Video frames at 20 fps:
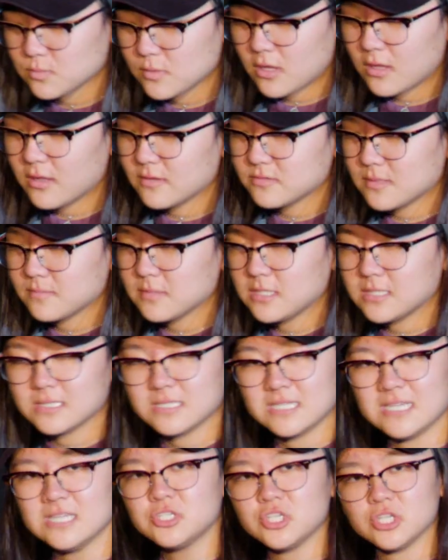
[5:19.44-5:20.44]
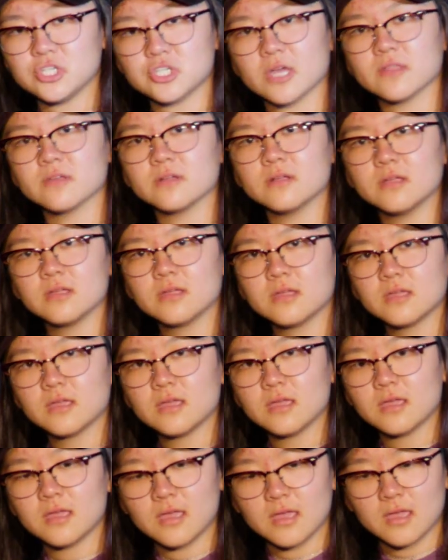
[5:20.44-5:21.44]
we all have something to teach each other.
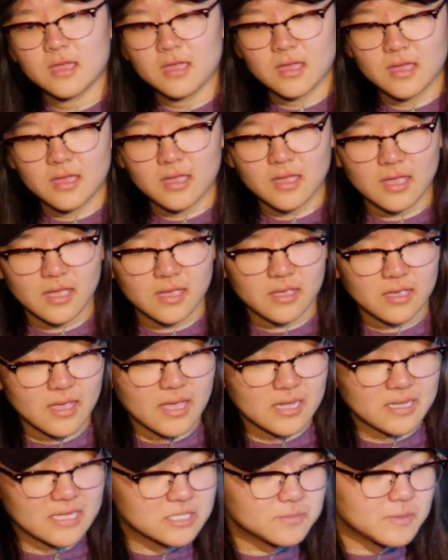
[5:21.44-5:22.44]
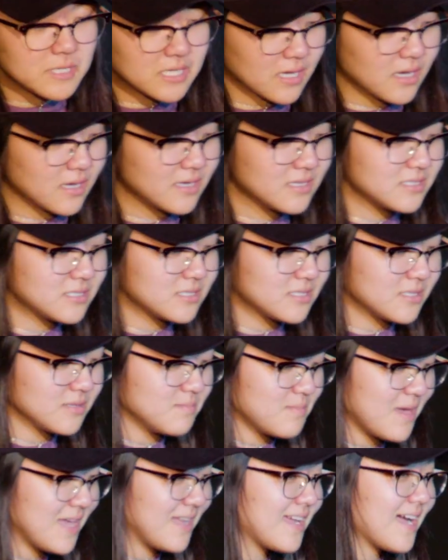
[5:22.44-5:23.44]
And that's because
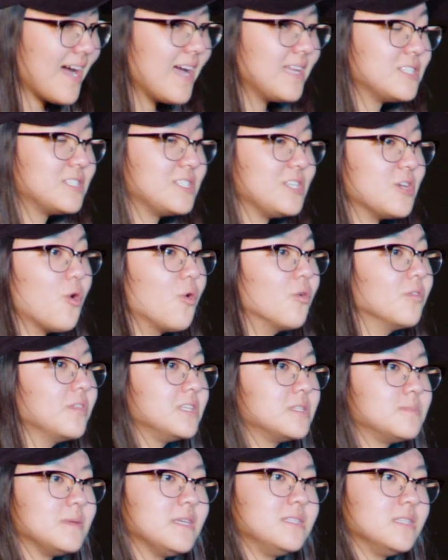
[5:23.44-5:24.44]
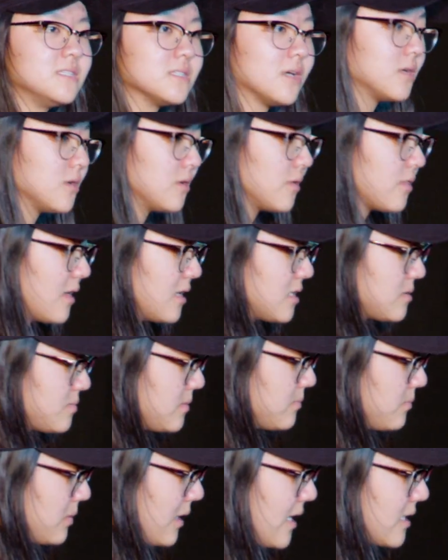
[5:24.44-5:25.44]
mankind is the only species on earth that has
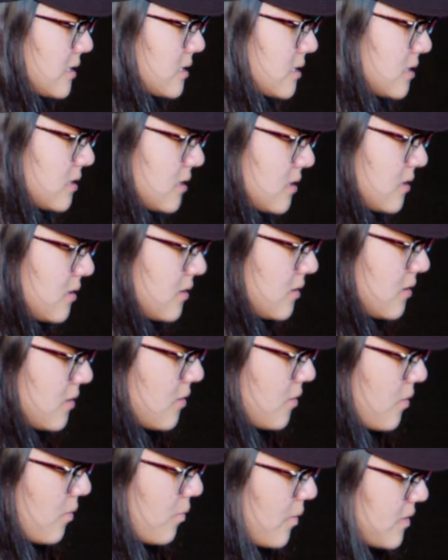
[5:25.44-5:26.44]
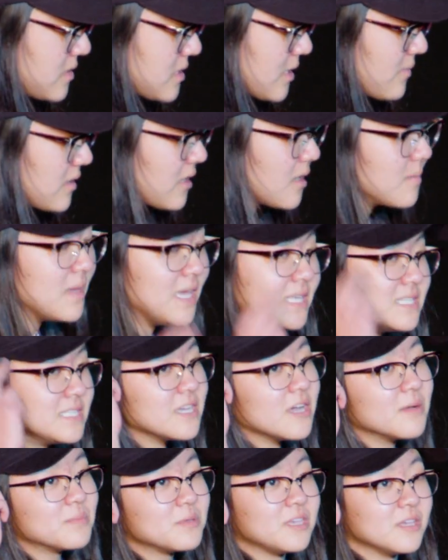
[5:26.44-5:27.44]
been blessed with something
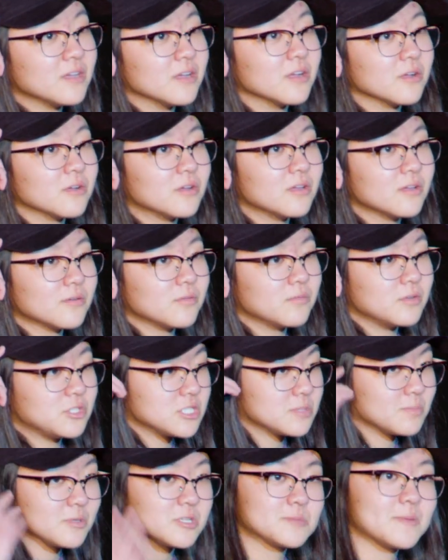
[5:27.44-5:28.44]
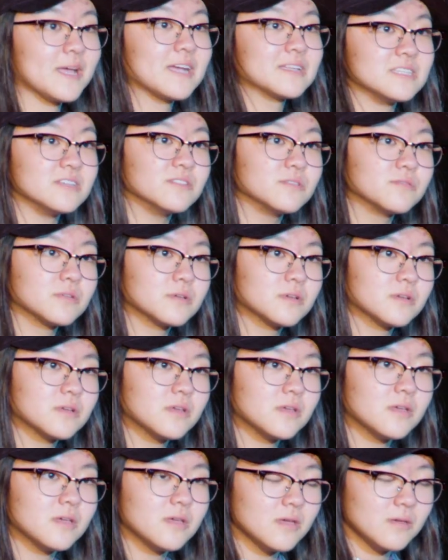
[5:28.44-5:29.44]
amazing up here, which is perspective.
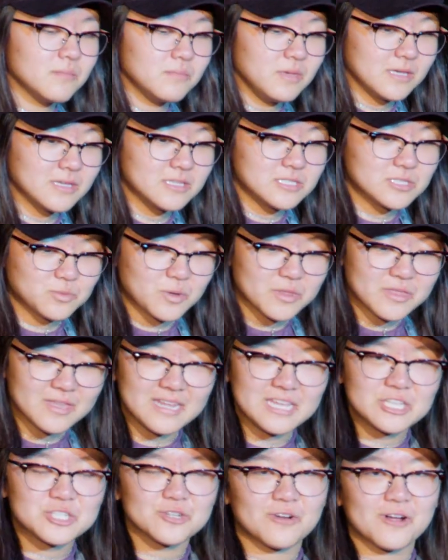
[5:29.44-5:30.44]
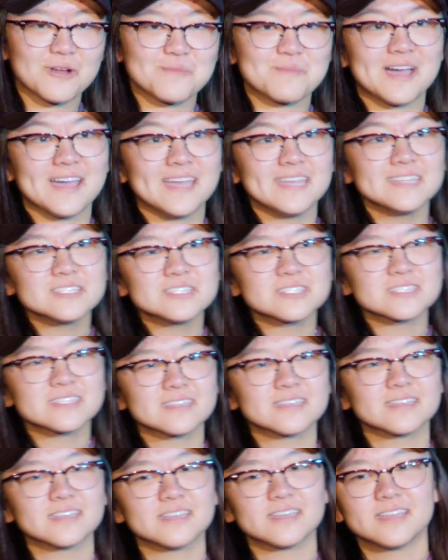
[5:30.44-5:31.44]
Because within each of our minds
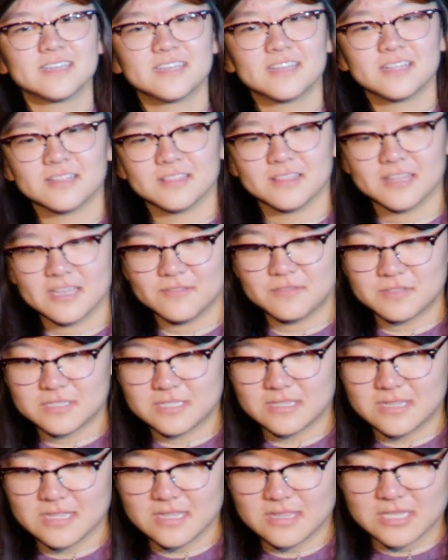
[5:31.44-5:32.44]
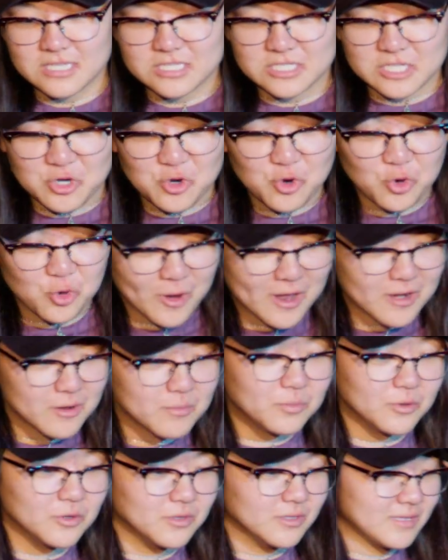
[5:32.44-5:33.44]
lives this
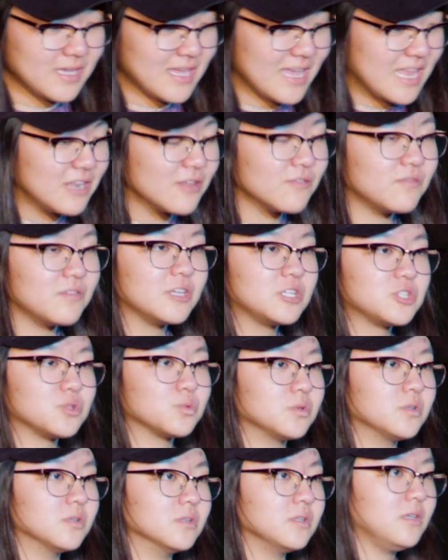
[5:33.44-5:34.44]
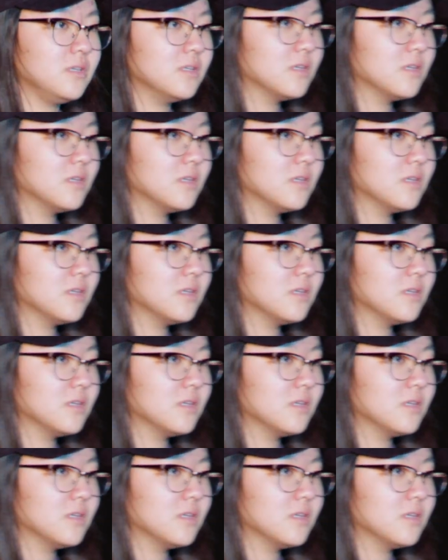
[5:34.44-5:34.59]
incredible, individual,